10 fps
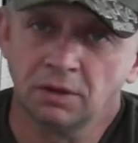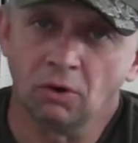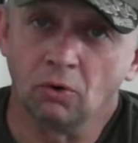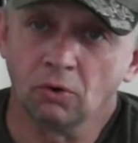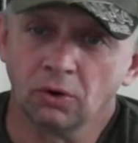
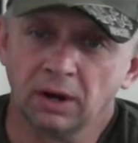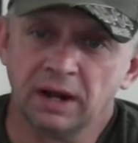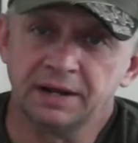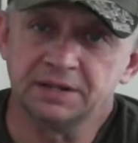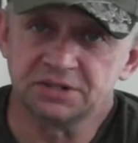or
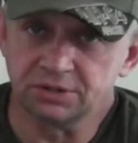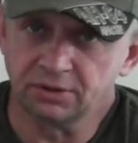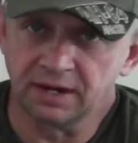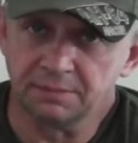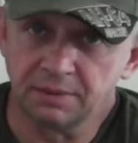on
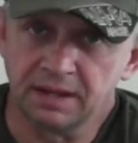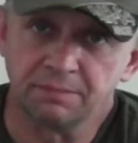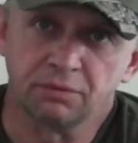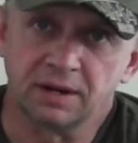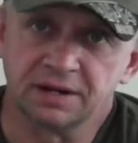Instagram at
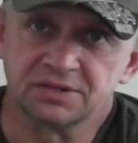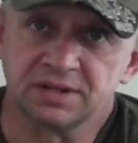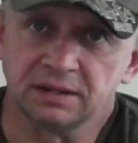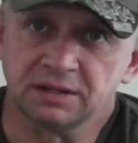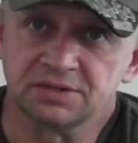Paratus
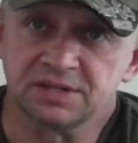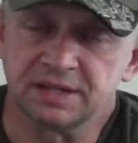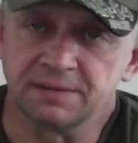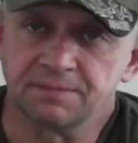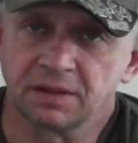
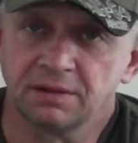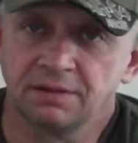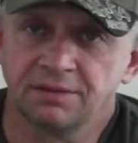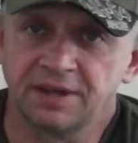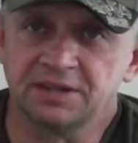LLC.
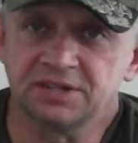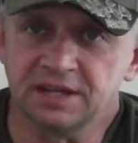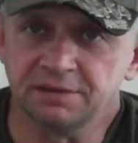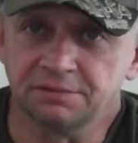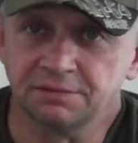Thanks
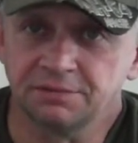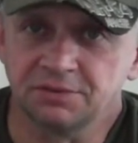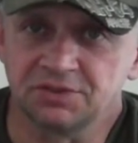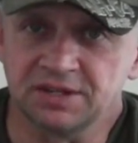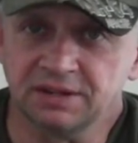again.
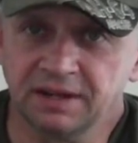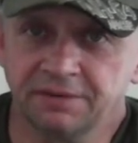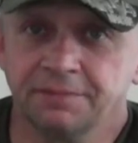See you later.